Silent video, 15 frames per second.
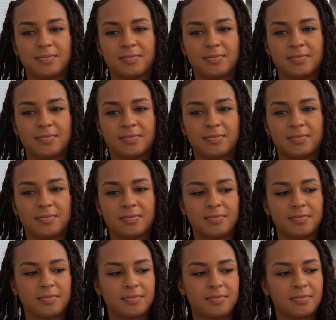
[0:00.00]

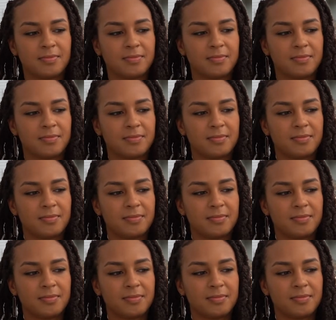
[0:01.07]

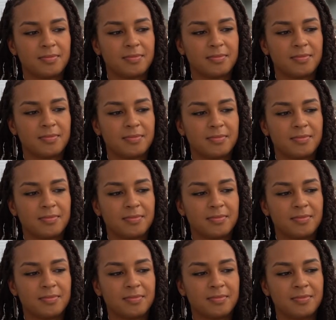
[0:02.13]

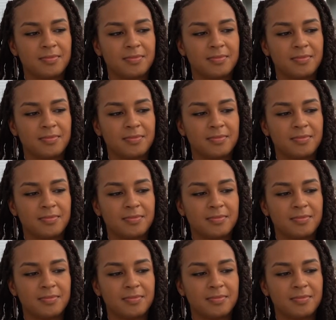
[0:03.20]
(not speaking)